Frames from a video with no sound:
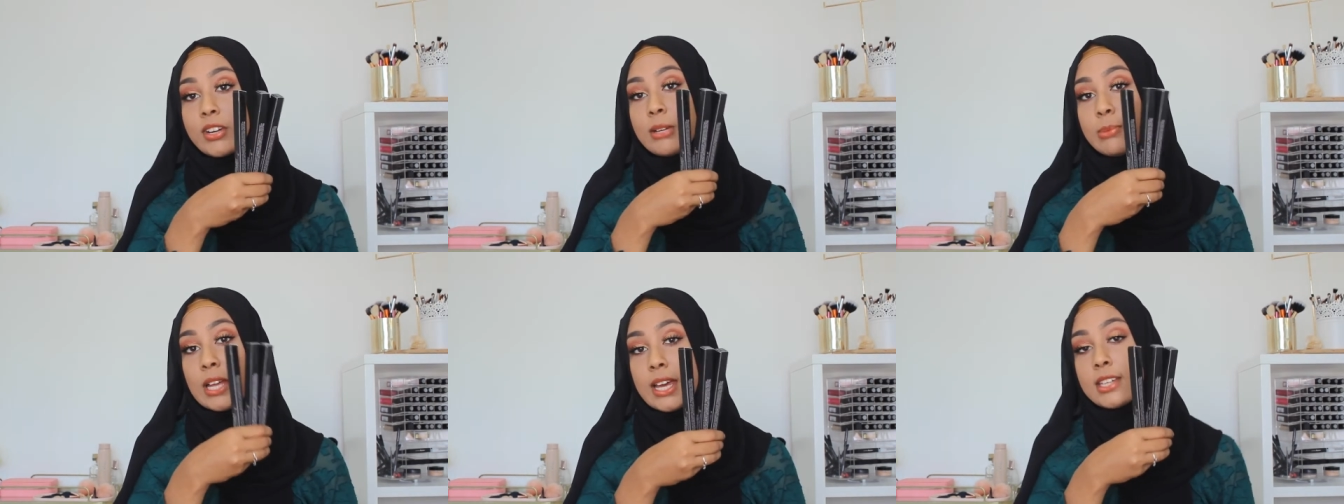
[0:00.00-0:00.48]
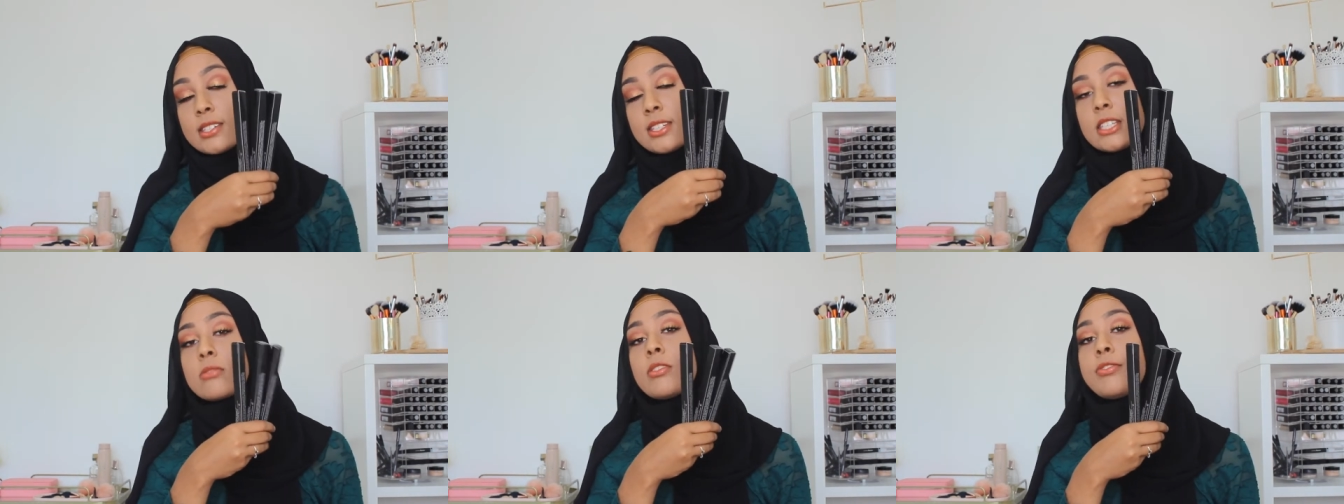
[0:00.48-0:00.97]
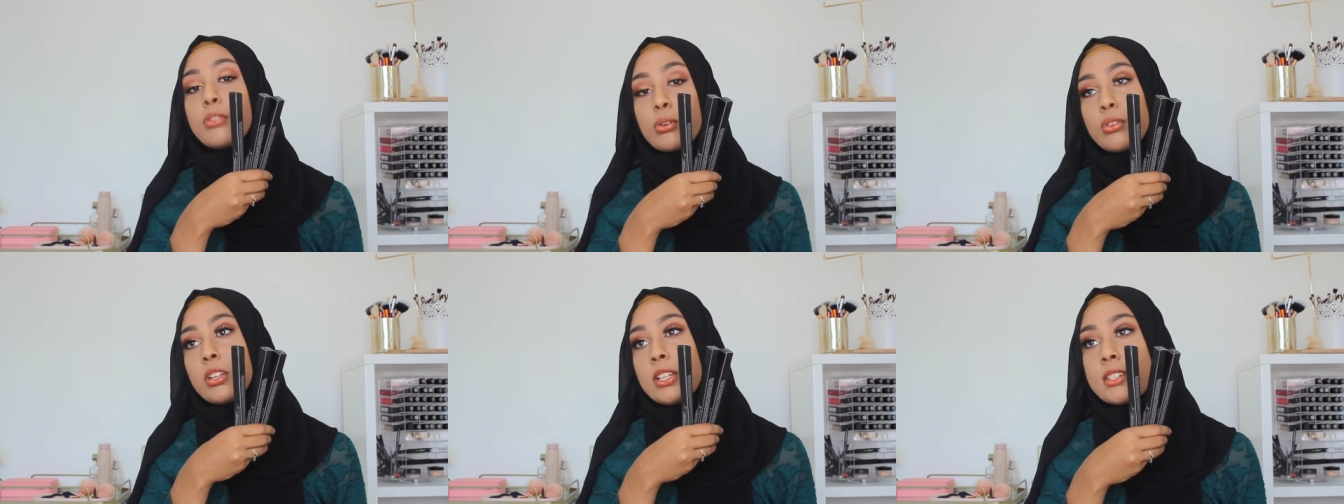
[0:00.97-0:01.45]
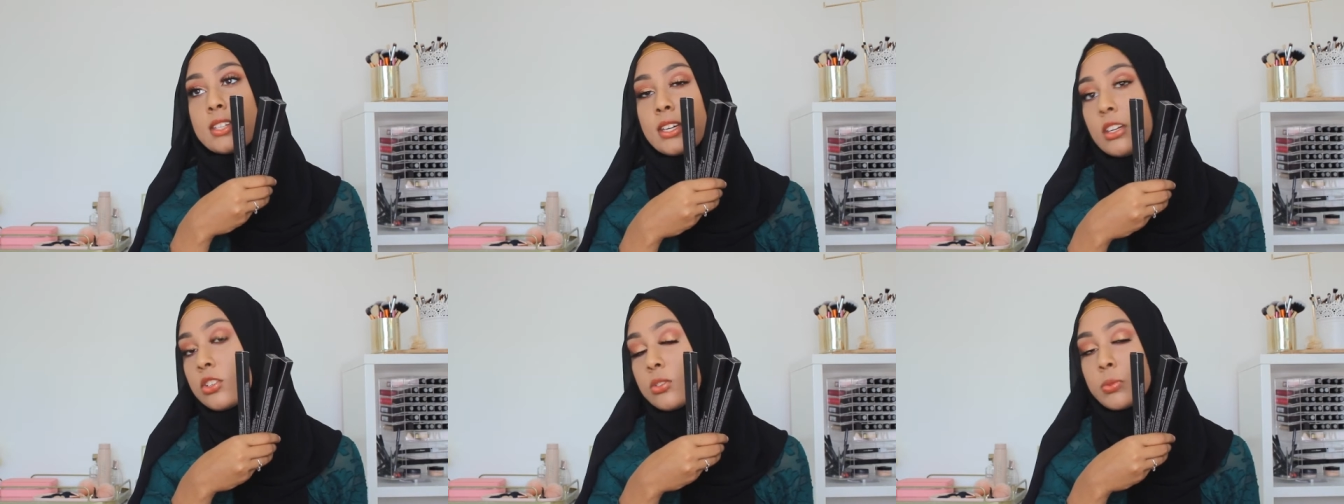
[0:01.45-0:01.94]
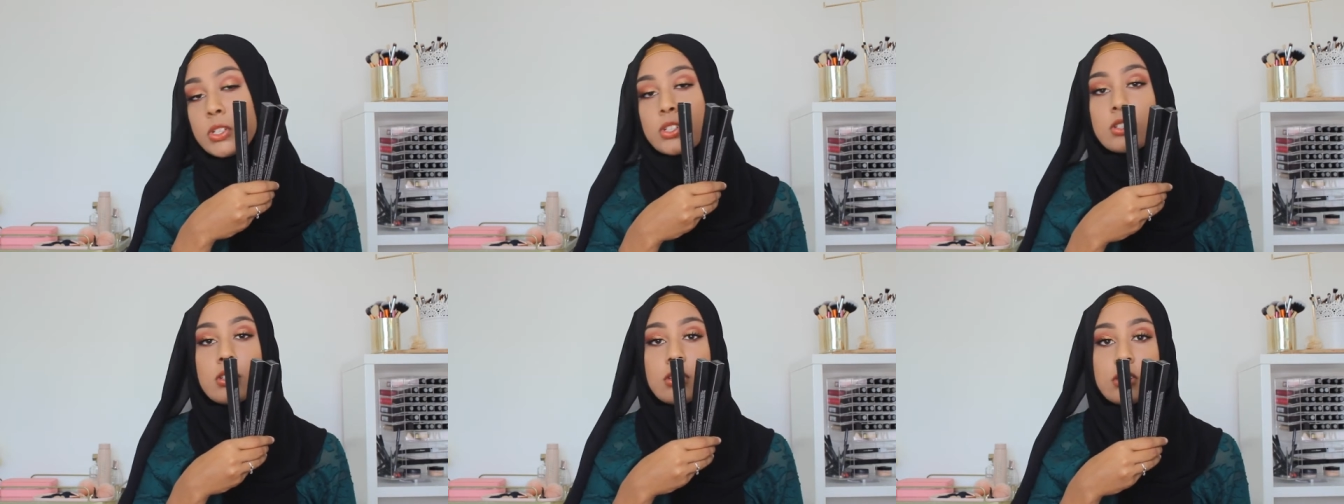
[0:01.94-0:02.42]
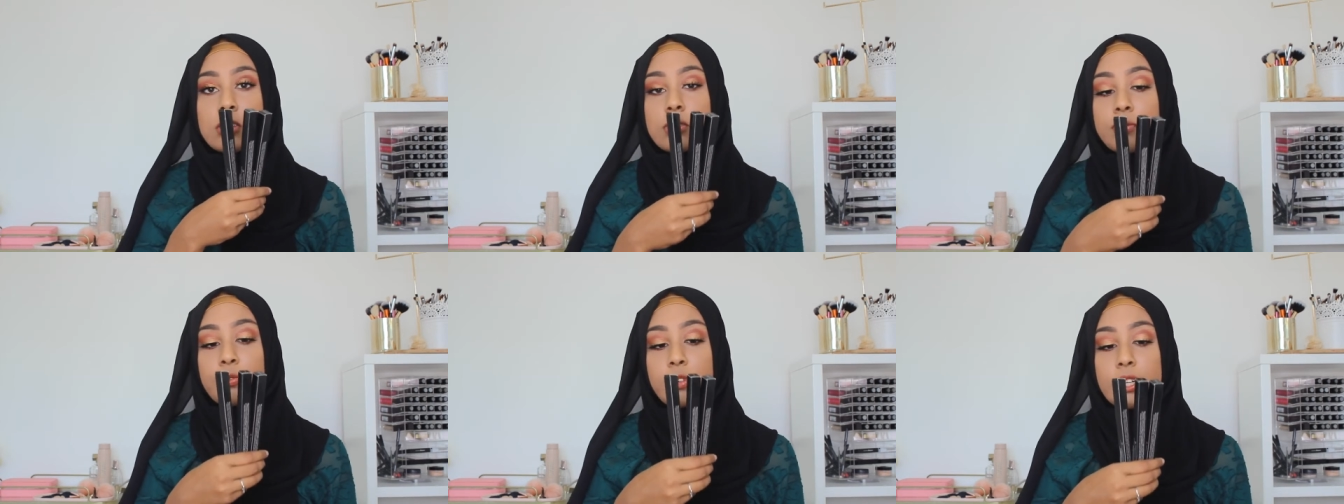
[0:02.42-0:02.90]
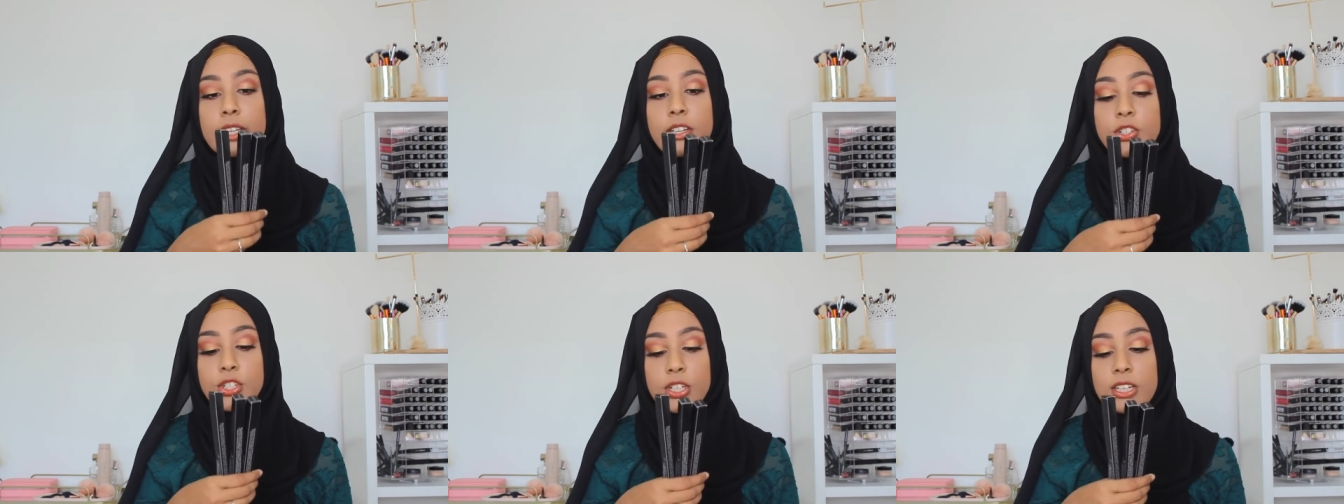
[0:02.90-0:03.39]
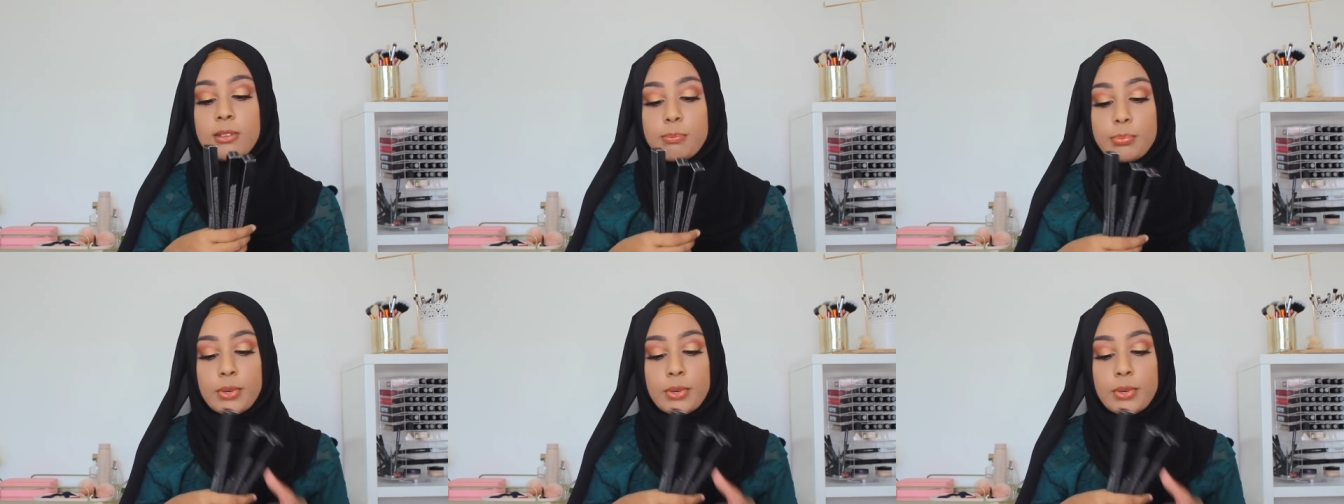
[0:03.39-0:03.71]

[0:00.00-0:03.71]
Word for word: three blacks. These were $4 each, which is really cheap.